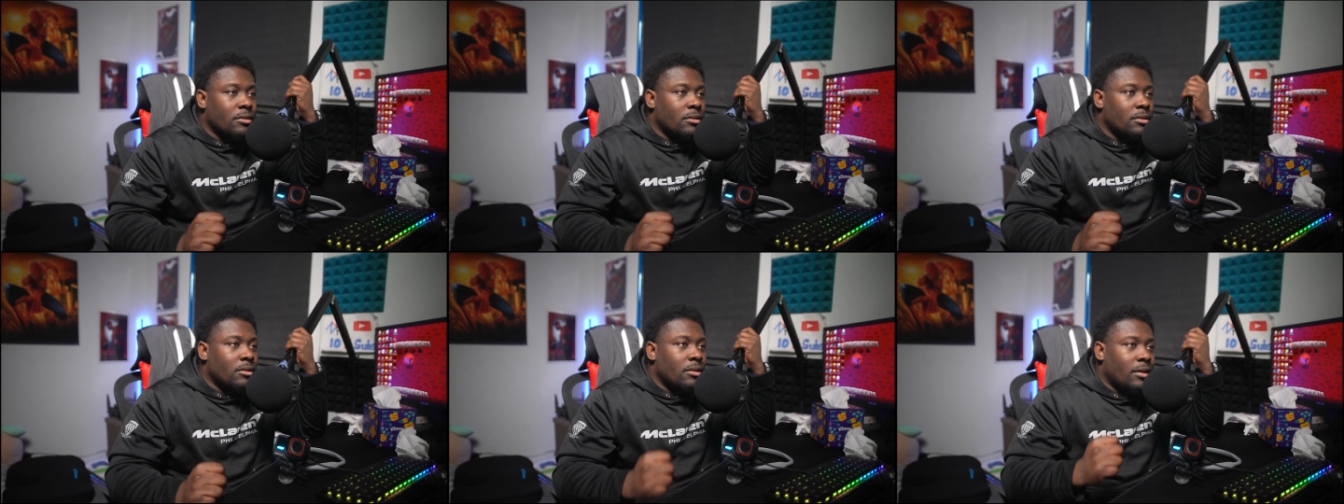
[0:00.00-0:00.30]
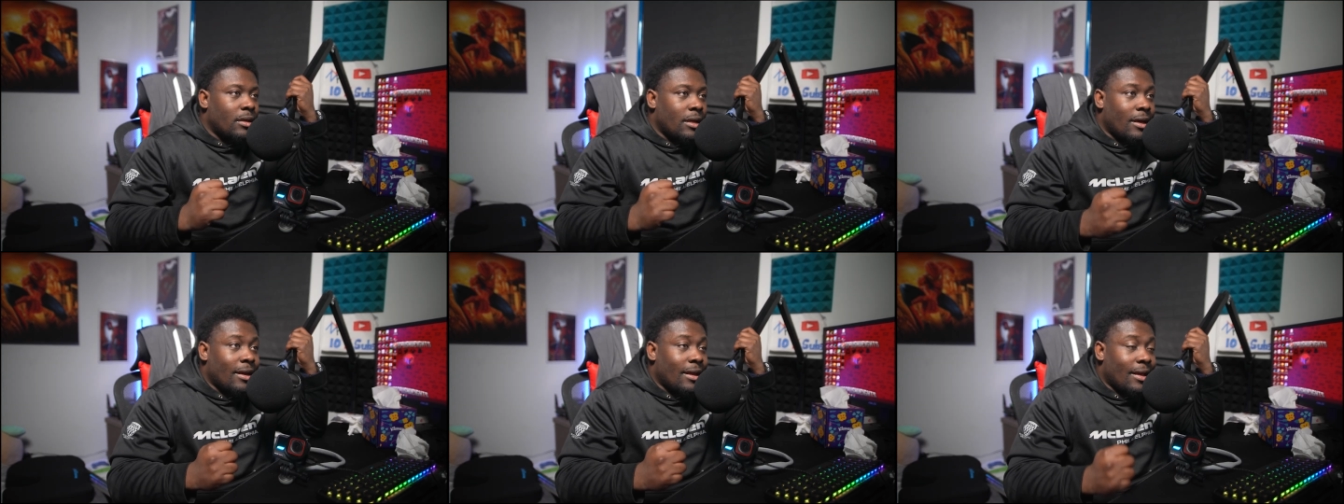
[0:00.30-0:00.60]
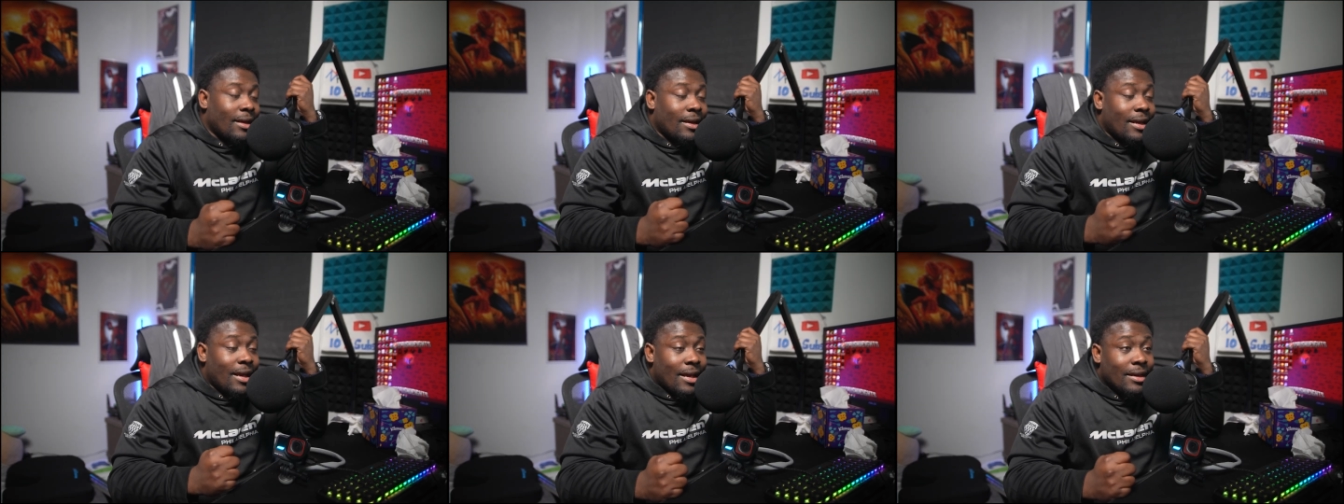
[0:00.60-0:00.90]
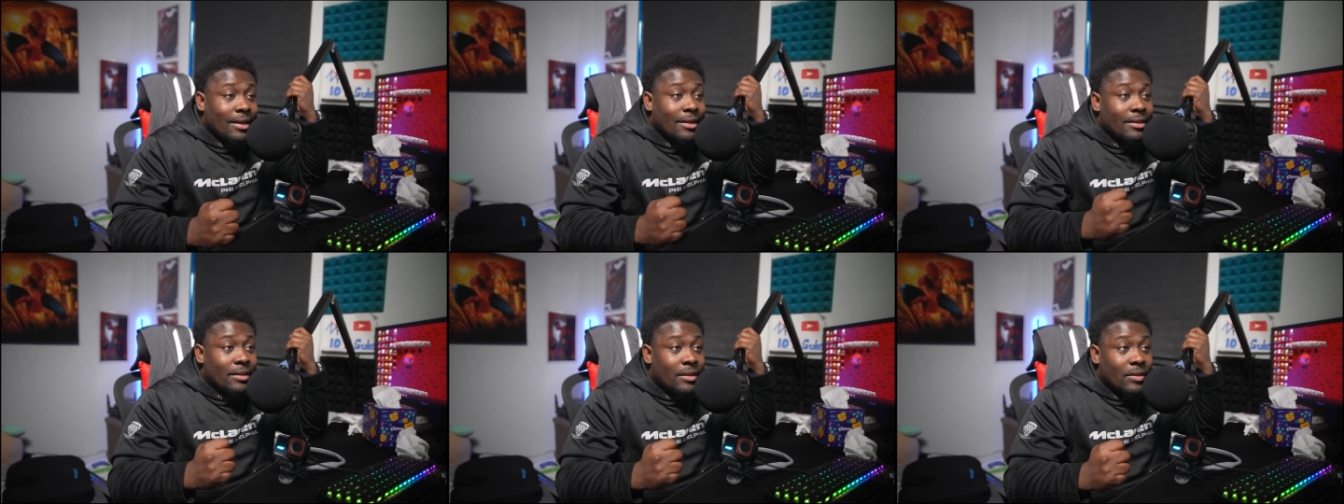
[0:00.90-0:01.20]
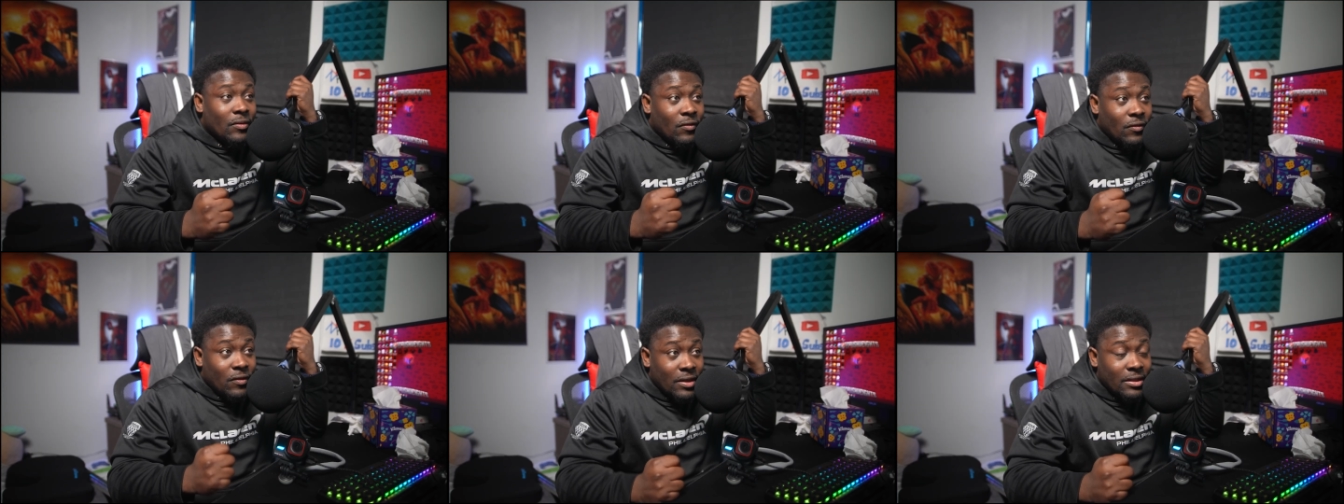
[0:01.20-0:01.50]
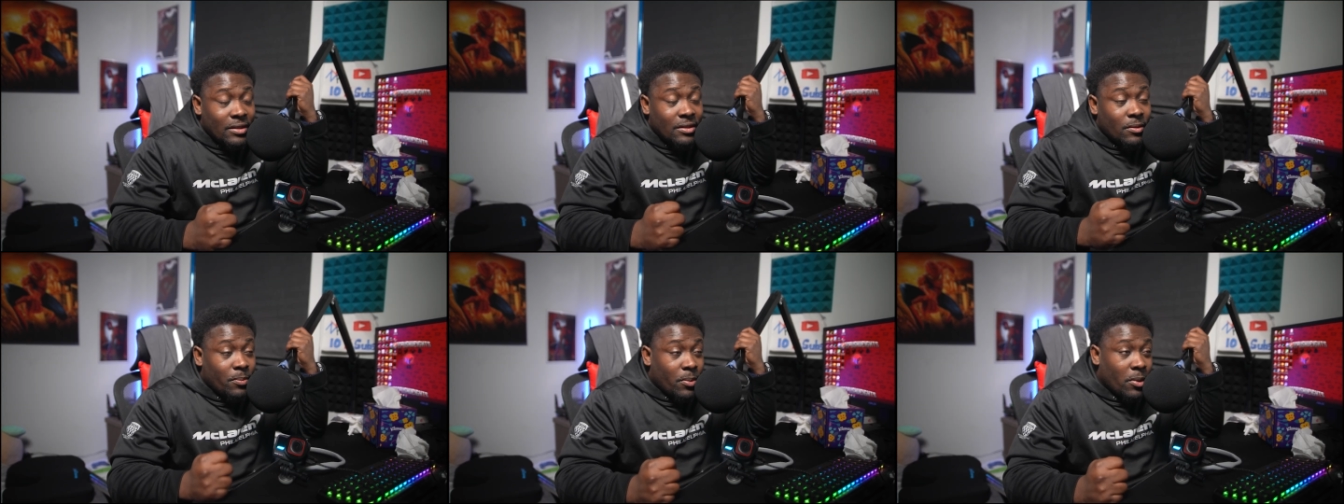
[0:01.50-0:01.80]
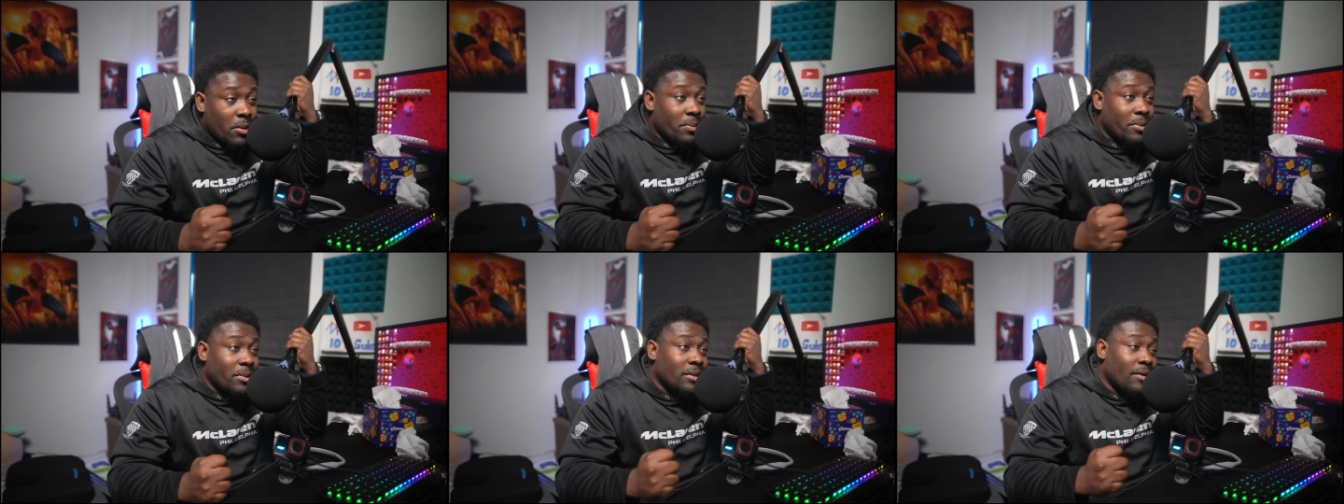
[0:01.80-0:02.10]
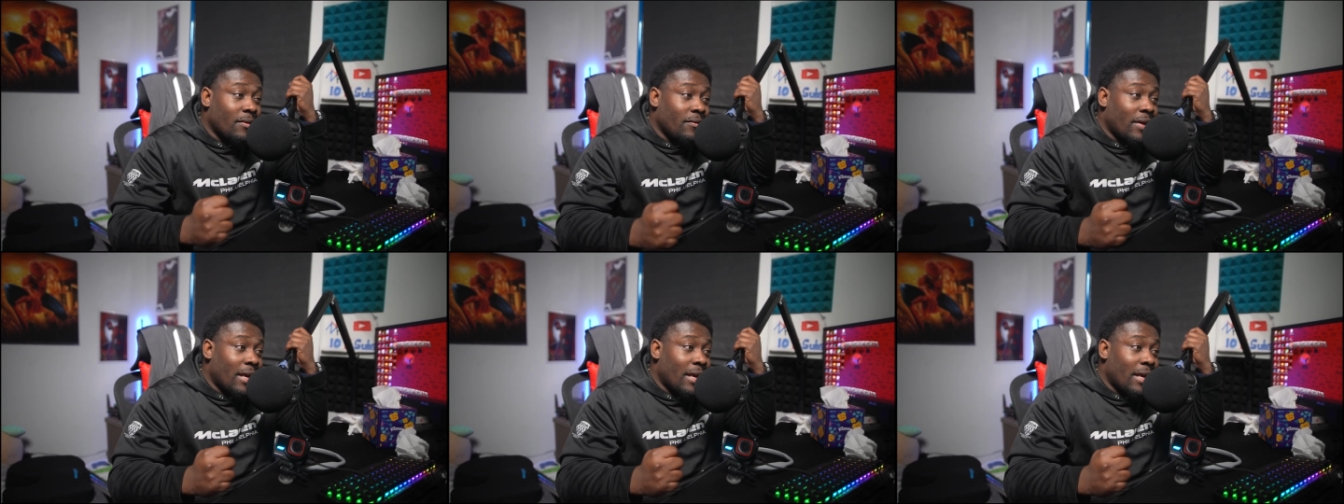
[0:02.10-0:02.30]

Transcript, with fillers: Now that kind of defeats the purpose of